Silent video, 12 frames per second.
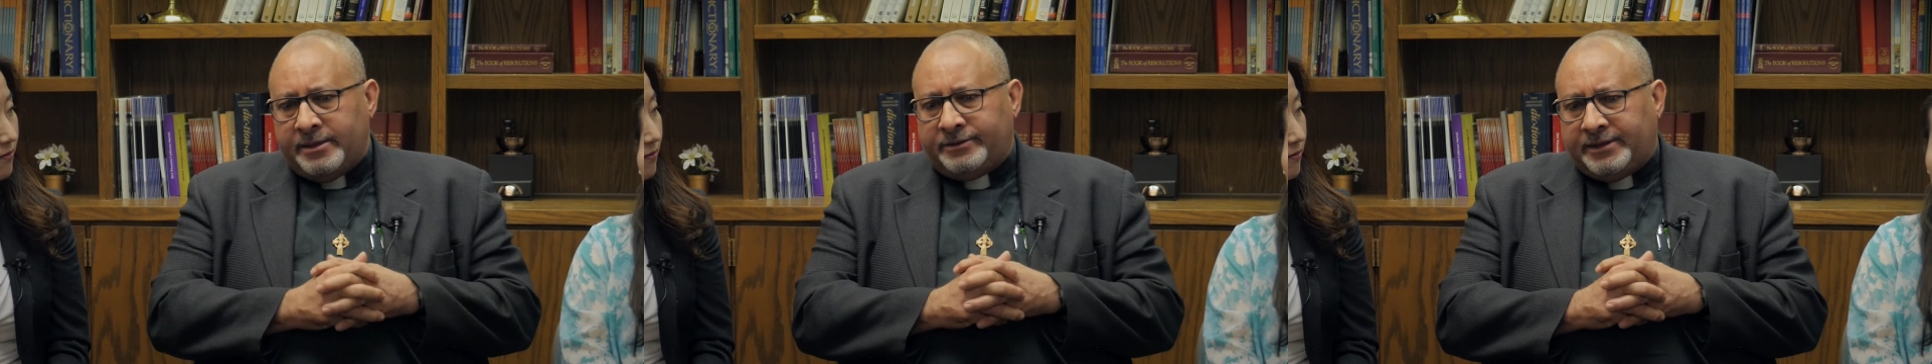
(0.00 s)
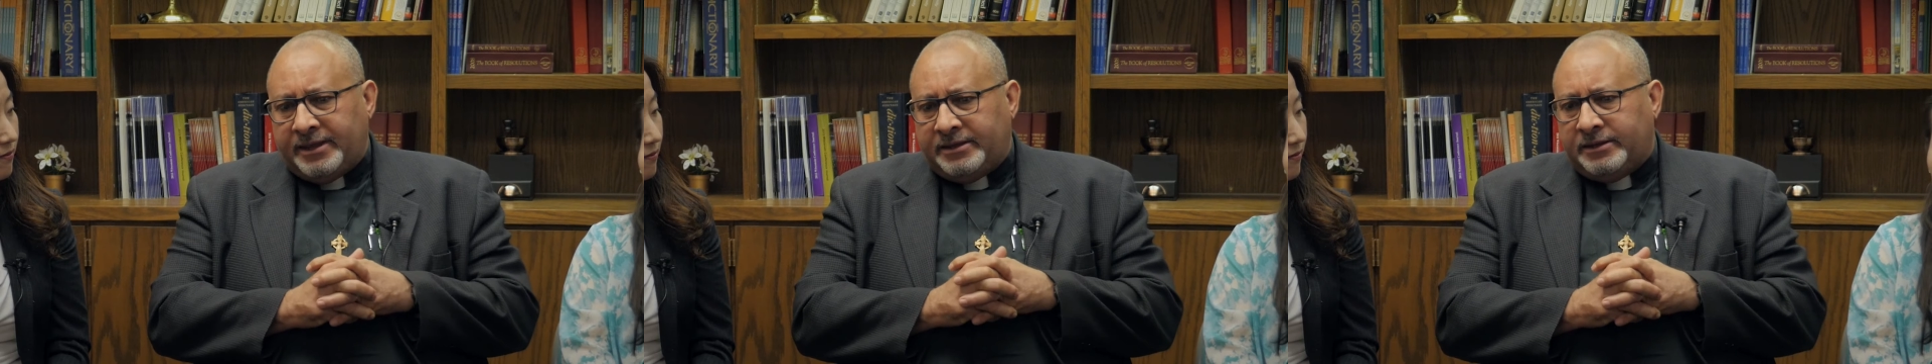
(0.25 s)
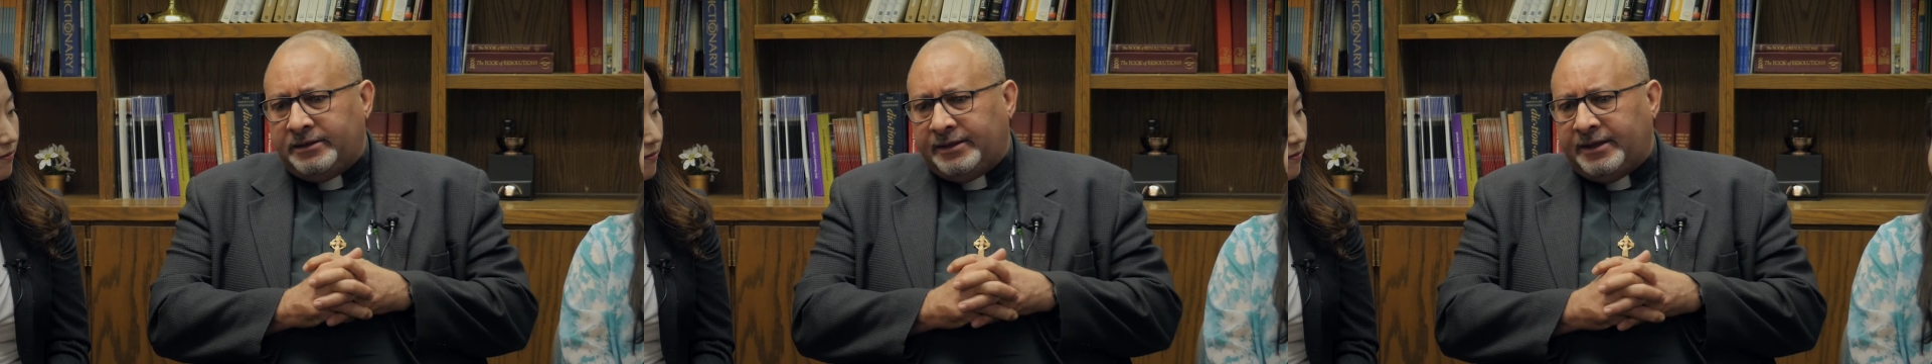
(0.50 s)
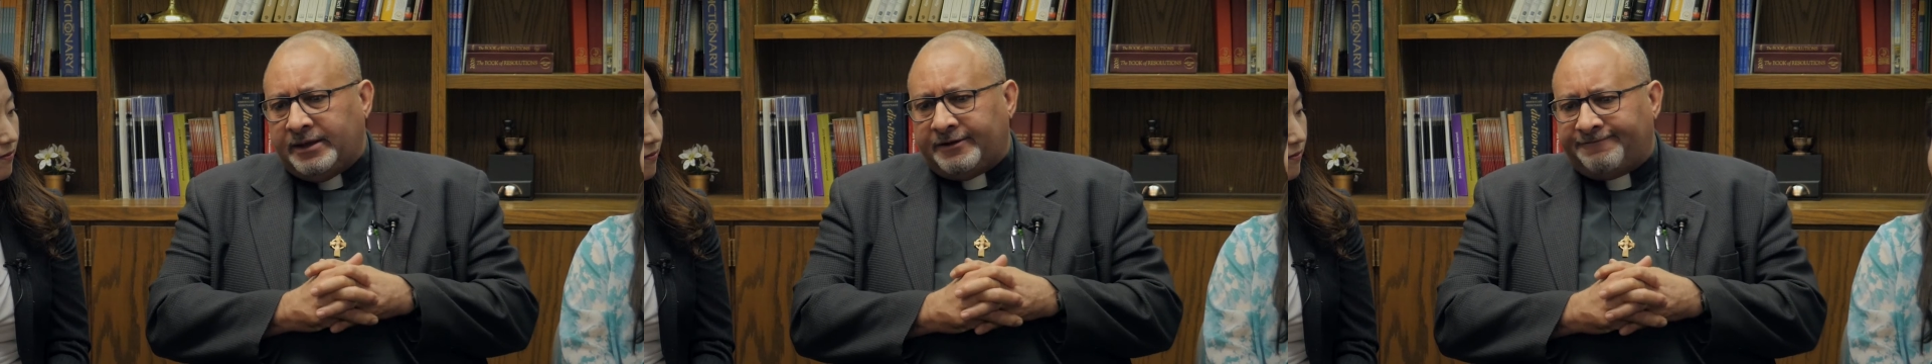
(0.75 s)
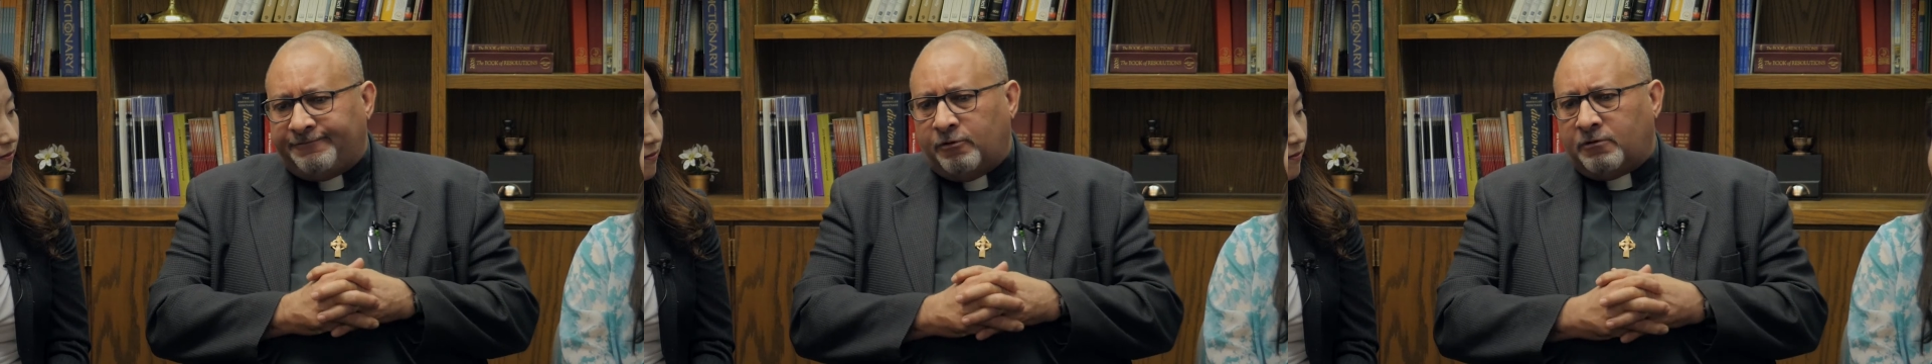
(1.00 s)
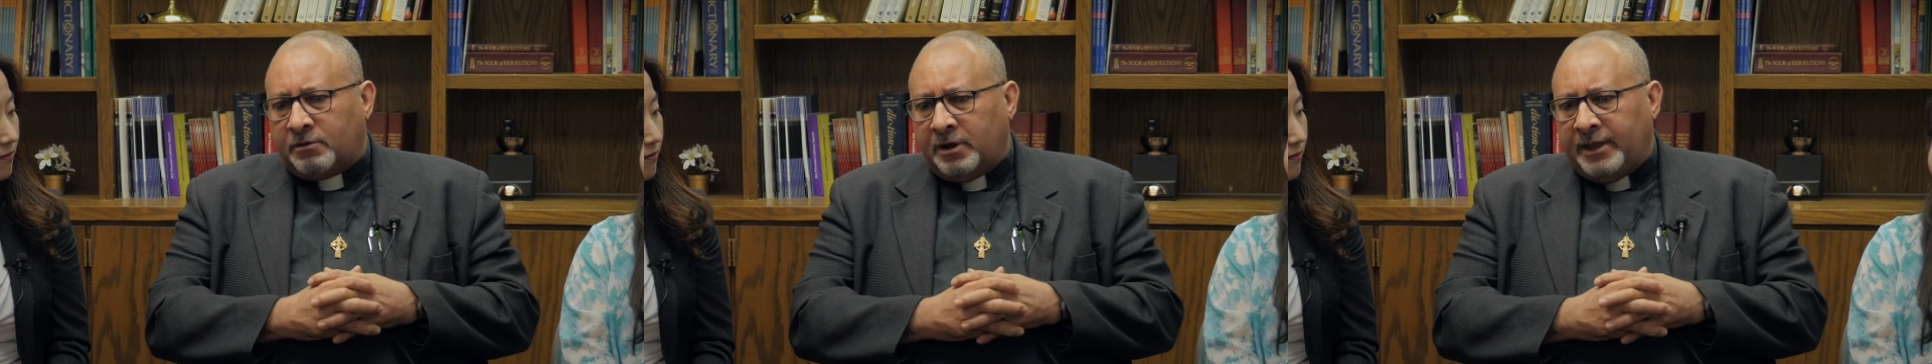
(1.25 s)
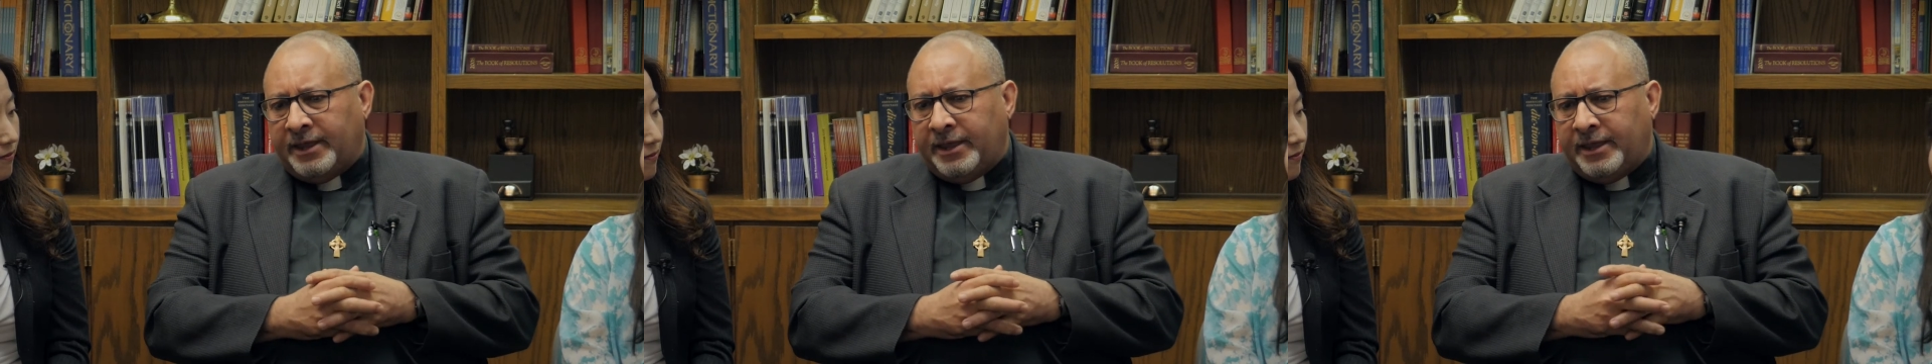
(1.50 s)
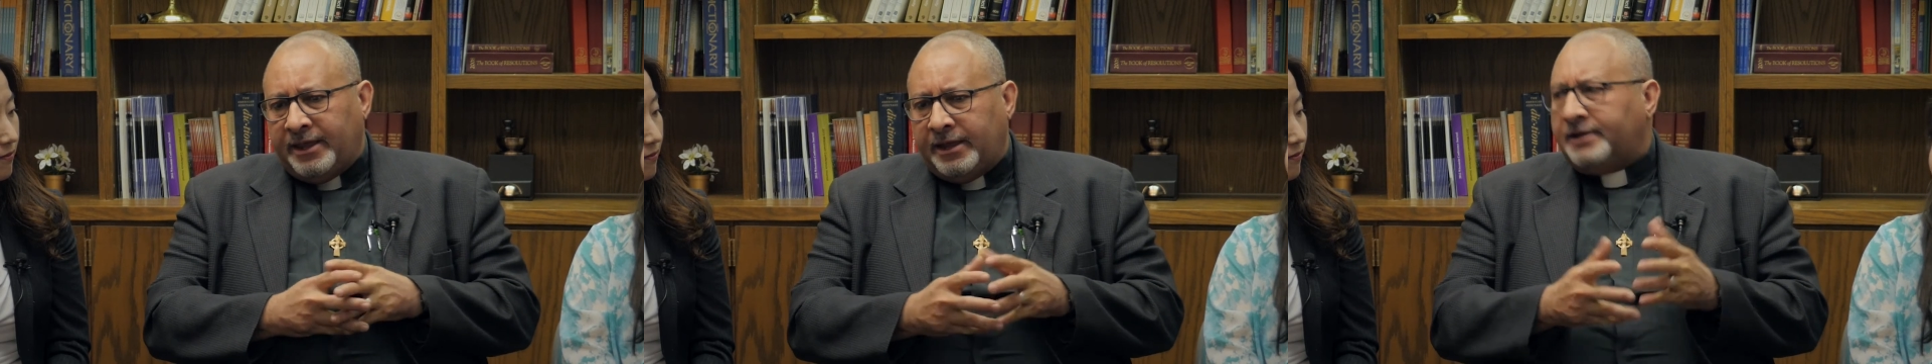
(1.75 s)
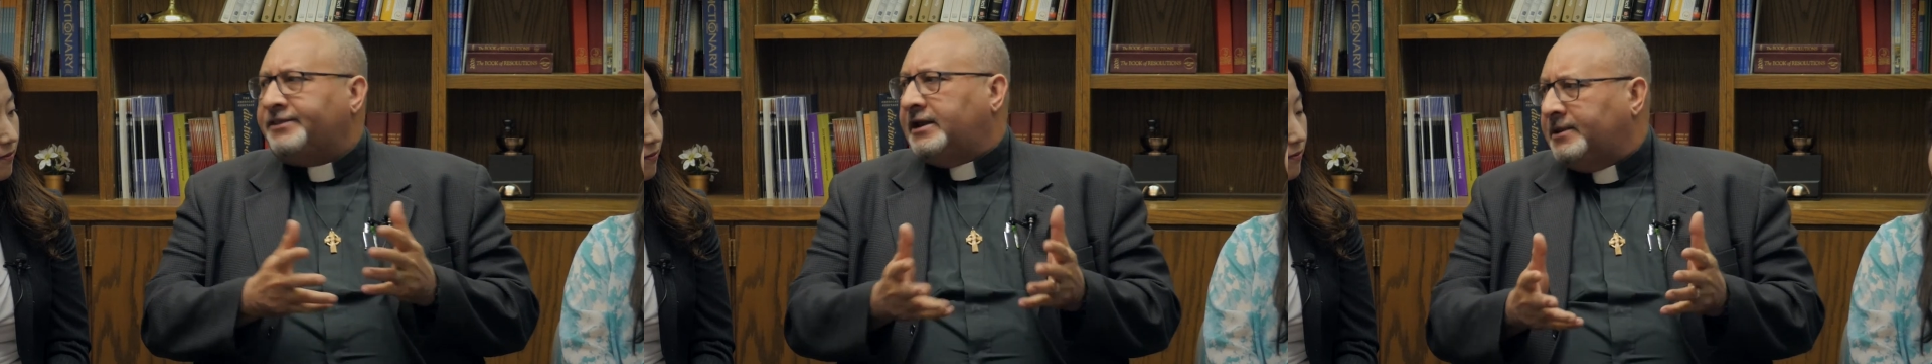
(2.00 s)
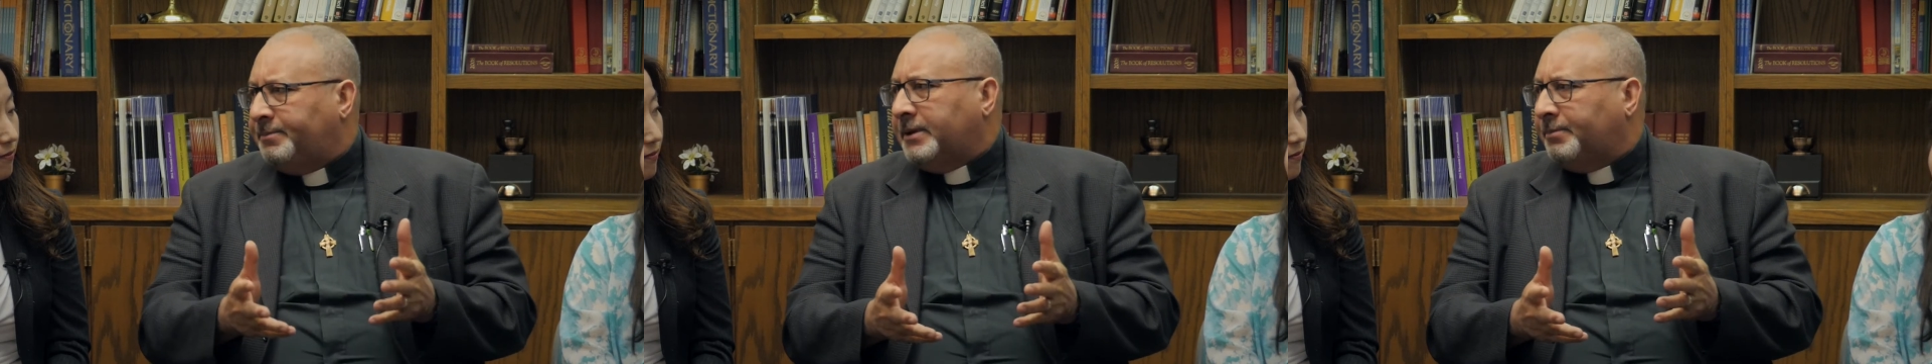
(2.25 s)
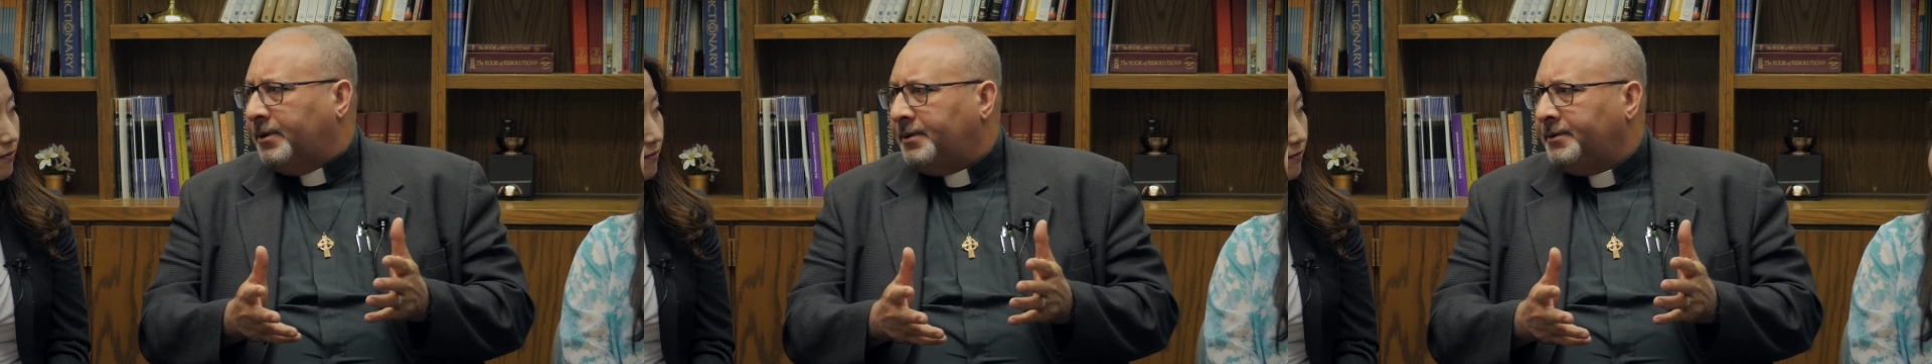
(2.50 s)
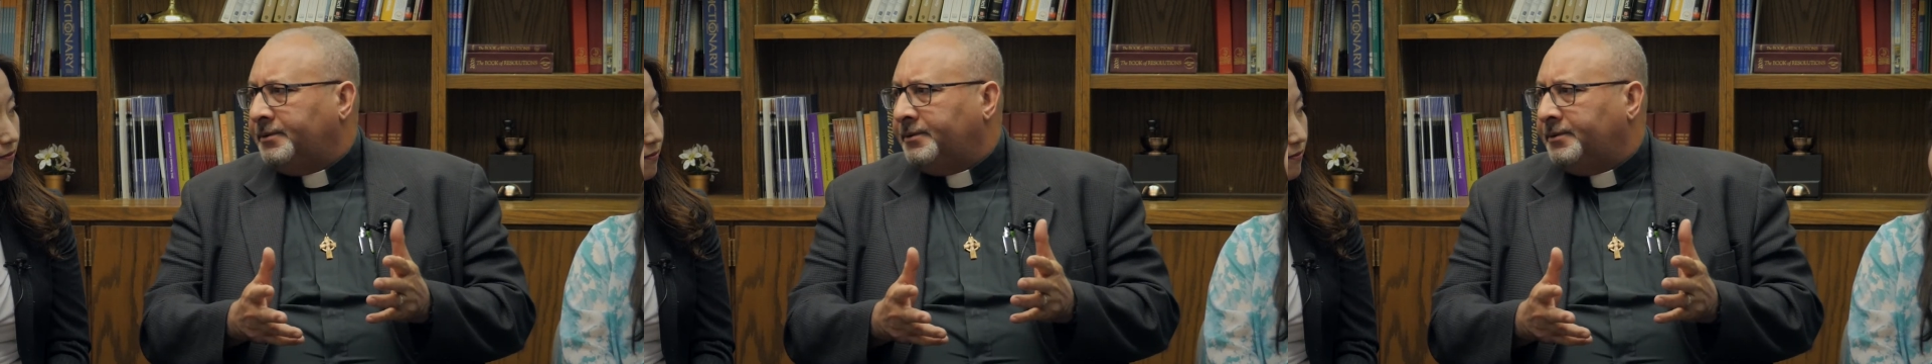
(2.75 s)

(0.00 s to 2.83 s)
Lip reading: taking care for elderly people,